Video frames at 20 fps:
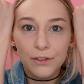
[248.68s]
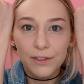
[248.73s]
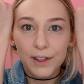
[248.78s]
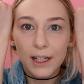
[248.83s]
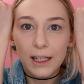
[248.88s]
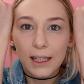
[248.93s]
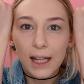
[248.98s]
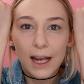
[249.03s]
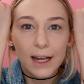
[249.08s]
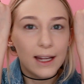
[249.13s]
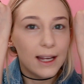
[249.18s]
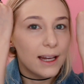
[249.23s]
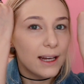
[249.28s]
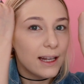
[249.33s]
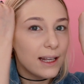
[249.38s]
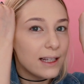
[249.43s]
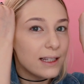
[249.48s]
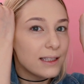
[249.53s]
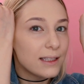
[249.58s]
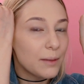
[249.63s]
feel like it
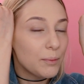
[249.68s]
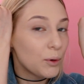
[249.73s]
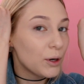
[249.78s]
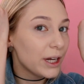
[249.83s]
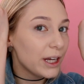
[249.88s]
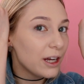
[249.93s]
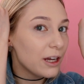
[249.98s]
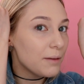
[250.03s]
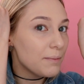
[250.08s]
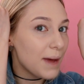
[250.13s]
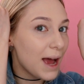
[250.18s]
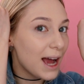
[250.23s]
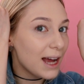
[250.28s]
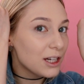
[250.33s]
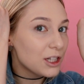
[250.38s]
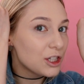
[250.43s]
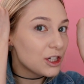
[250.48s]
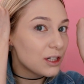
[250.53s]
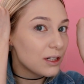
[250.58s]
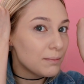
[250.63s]
is a pretty good
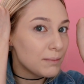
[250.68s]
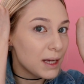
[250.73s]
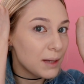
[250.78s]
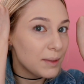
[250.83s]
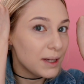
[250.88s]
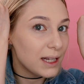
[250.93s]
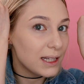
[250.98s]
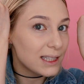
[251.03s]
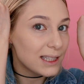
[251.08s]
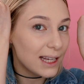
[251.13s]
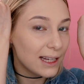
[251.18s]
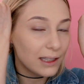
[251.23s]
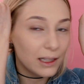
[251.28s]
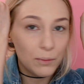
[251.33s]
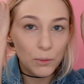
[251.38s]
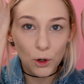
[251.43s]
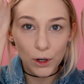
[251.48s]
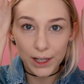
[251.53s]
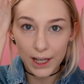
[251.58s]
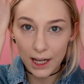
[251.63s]
match. Maybe slightly
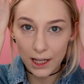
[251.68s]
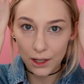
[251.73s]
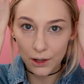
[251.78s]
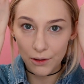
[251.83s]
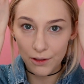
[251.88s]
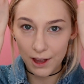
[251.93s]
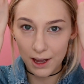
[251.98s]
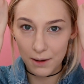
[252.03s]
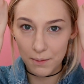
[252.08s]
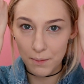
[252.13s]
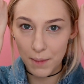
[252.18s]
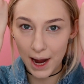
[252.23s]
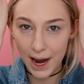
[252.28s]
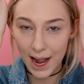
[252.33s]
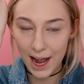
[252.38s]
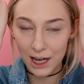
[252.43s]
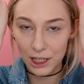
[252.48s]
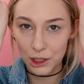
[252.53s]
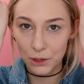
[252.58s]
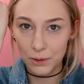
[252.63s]
more yellow than my
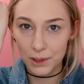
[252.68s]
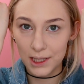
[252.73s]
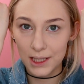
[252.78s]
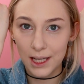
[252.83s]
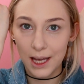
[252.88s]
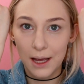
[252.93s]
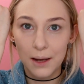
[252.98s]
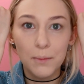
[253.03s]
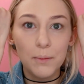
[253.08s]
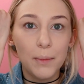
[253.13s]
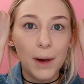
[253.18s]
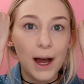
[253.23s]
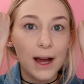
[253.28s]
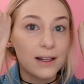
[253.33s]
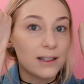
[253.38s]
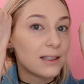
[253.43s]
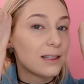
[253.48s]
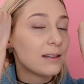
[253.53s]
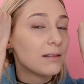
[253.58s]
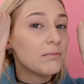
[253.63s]
actual skin,
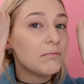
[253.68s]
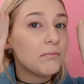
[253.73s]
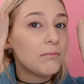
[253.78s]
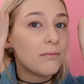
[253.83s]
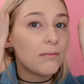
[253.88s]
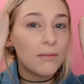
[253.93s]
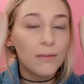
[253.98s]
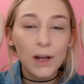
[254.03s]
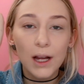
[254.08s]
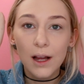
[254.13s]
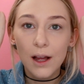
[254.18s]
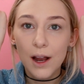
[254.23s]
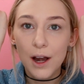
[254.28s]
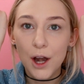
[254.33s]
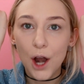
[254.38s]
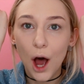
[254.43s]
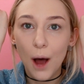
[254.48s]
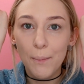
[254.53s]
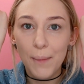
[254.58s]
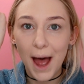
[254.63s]
but
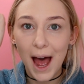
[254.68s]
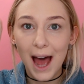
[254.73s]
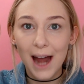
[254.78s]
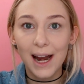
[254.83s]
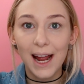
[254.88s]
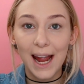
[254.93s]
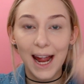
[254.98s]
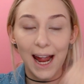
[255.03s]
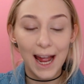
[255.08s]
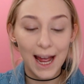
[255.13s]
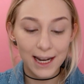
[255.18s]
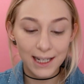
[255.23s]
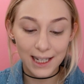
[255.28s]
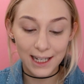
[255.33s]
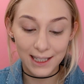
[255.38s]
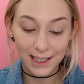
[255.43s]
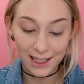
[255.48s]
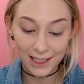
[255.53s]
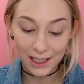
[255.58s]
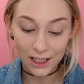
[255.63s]
not bad. And
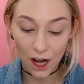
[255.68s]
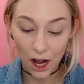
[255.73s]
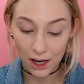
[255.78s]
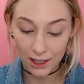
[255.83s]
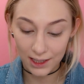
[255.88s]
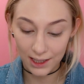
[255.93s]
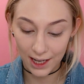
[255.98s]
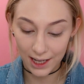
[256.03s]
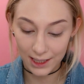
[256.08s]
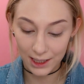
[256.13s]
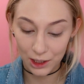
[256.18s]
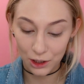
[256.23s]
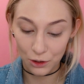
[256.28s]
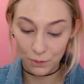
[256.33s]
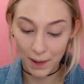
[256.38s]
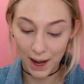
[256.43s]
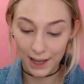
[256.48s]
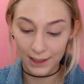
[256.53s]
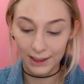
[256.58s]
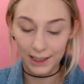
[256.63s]
it doesn't oxidize too
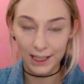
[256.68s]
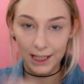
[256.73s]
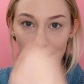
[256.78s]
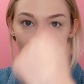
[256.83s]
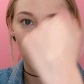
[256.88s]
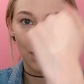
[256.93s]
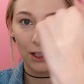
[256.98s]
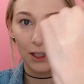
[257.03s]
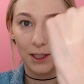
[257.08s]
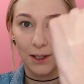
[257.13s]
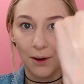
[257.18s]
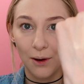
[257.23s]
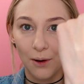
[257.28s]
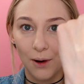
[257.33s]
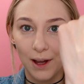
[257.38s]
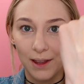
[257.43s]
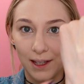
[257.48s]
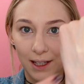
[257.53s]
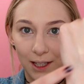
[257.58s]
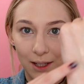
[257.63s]
badly either, so
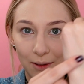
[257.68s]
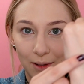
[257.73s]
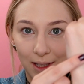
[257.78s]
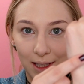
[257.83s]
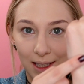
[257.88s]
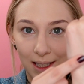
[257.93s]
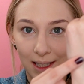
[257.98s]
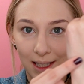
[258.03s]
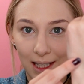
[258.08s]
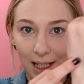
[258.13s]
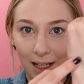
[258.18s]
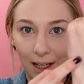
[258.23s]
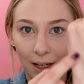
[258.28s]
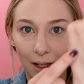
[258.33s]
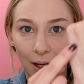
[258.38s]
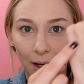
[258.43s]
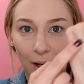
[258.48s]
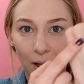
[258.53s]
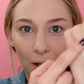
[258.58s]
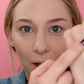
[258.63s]
I think you can
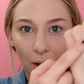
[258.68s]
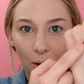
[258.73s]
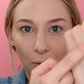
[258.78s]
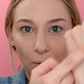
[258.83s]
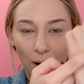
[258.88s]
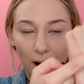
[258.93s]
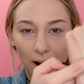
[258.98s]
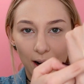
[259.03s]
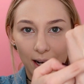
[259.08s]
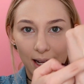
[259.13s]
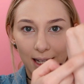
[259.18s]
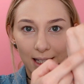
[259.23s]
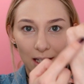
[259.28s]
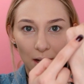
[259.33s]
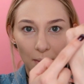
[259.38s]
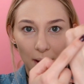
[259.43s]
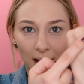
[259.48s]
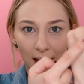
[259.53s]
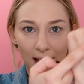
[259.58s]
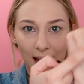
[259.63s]
see where it is
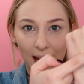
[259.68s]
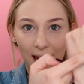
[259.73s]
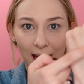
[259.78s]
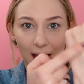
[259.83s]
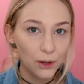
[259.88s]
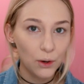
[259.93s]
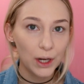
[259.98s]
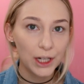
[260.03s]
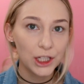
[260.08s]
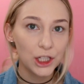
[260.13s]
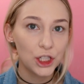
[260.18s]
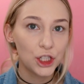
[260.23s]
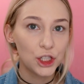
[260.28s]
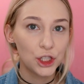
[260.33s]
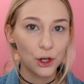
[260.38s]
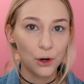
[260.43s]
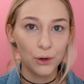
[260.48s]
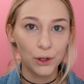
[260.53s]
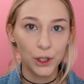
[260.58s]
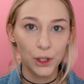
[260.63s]
on my hand. I'm going to
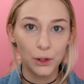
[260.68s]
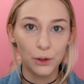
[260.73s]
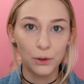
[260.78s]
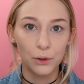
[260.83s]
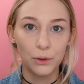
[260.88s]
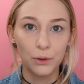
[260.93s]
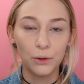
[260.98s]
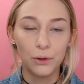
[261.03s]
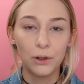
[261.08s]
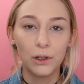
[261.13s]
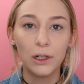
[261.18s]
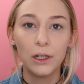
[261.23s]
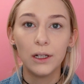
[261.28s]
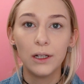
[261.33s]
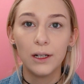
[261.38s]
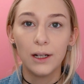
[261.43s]
show you